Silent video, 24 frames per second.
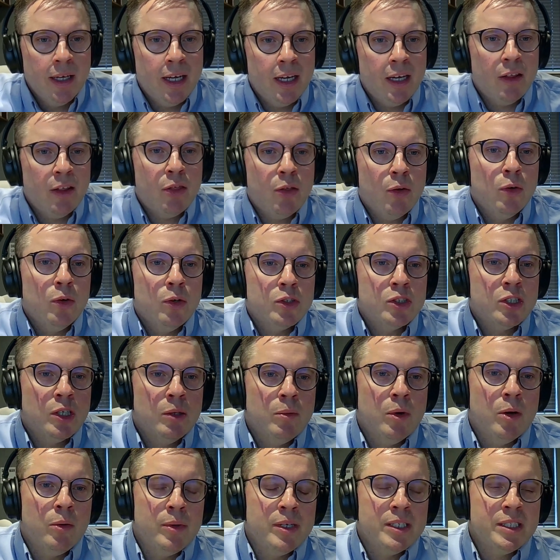thoughts on
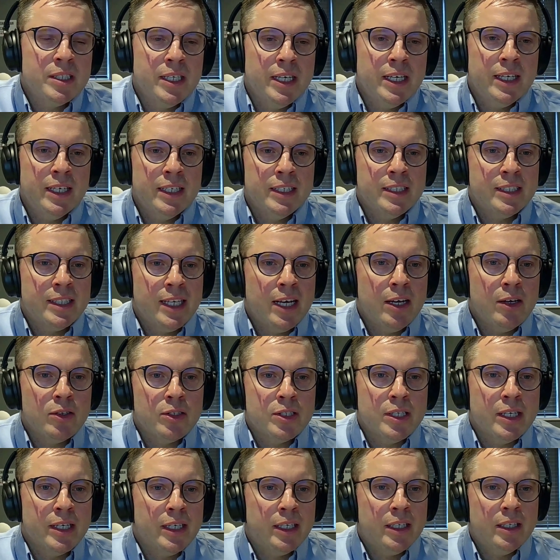what we're seeing in sales
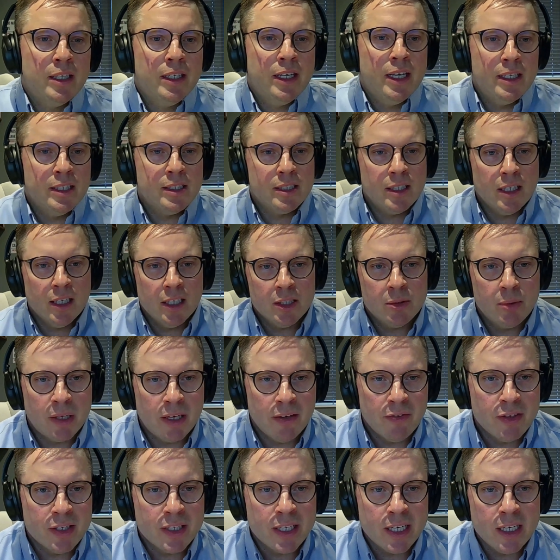link and the insights we're
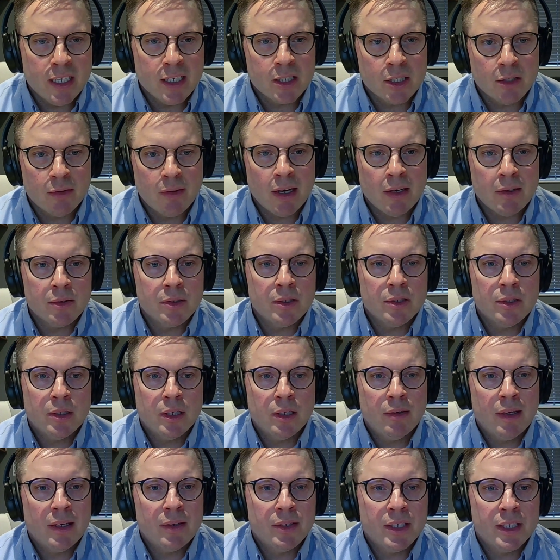giving dealers around
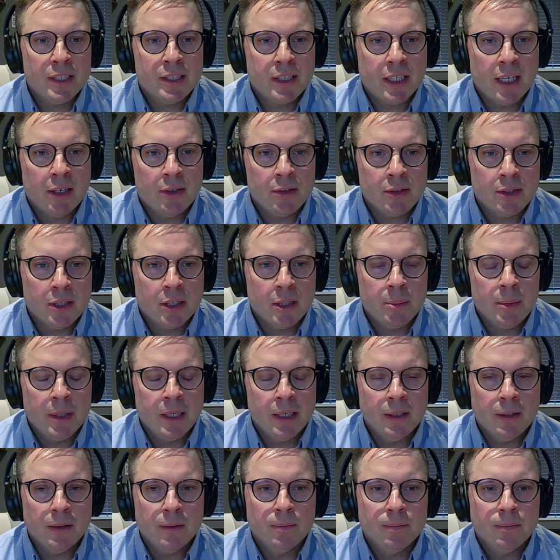discounts at the minute?